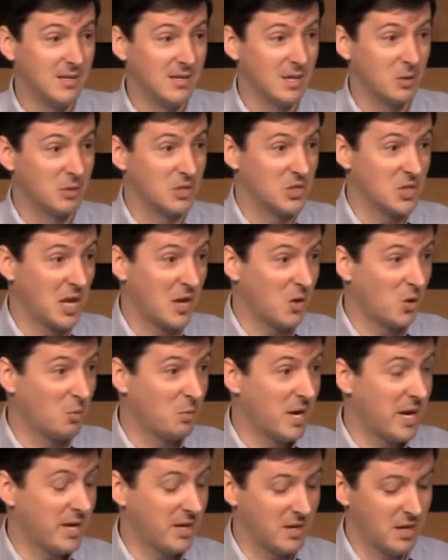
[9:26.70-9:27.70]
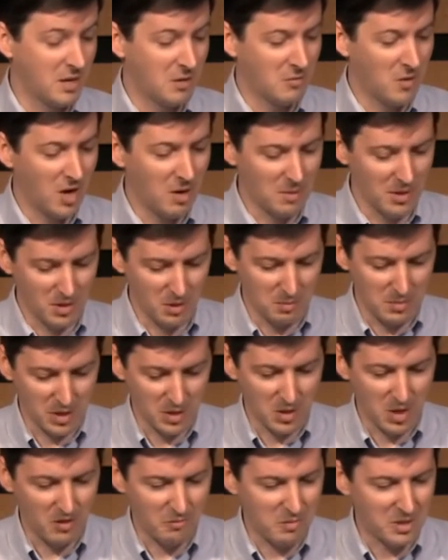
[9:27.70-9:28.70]
They're recycled back into the environment. They're
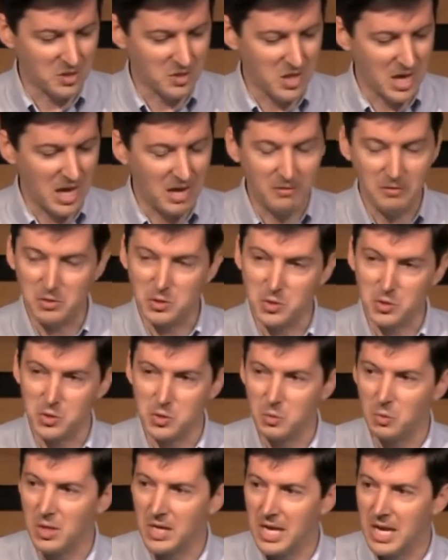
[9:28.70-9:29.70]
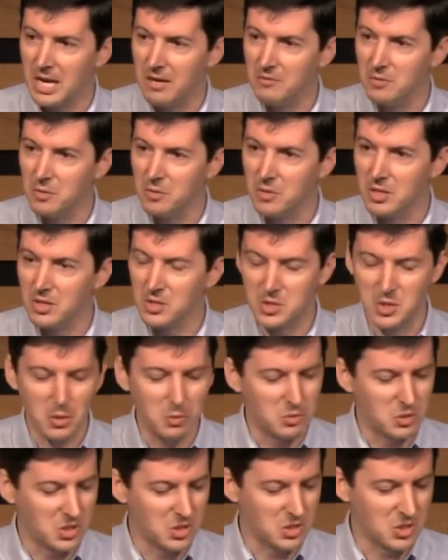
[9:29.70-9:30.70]
picked off by scavengers and what have you. Things
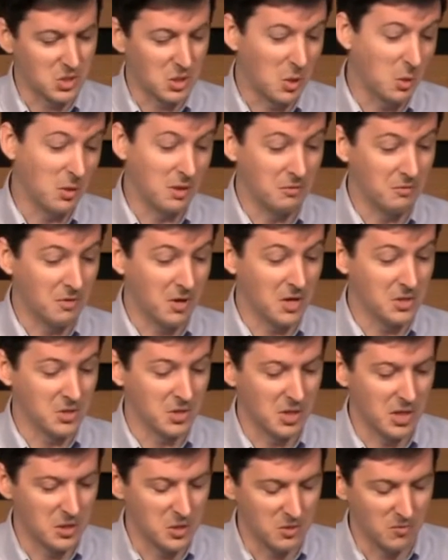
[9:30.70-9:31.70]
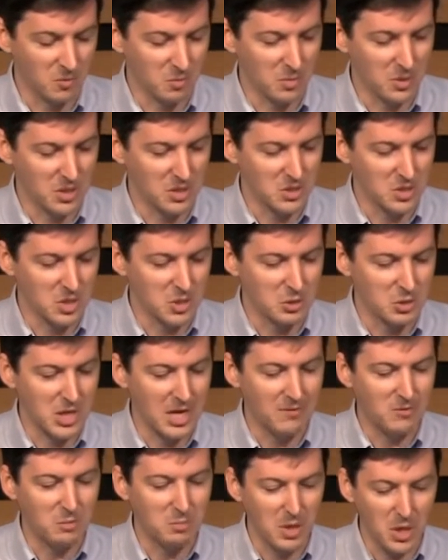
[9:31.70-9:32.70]
don't just slowly fossilize over millions of years. You
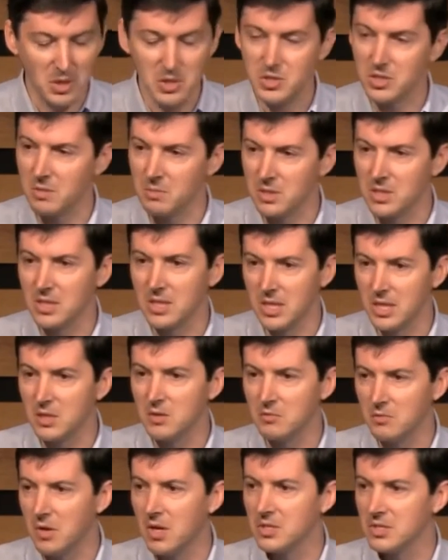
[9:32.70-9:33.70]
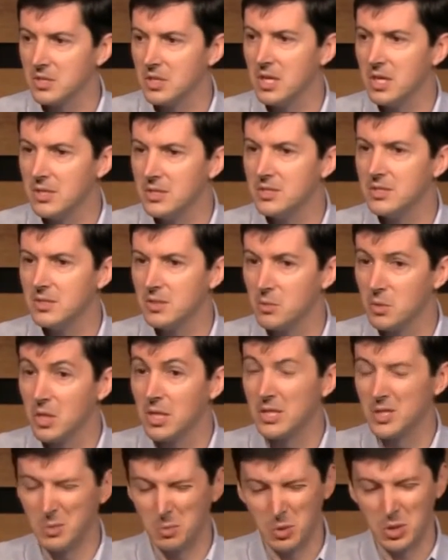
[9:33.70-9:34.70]
have to bury something to get it to fossilize,
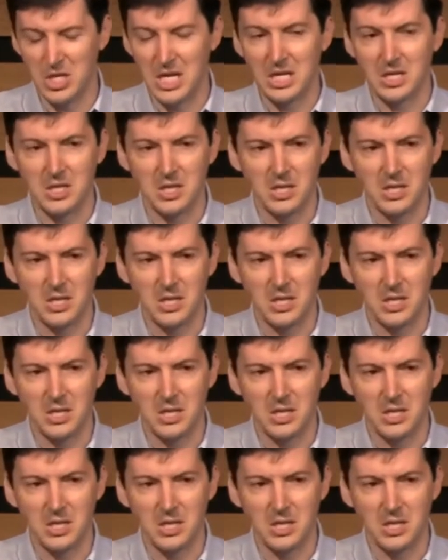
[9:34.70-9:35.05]
really, to protect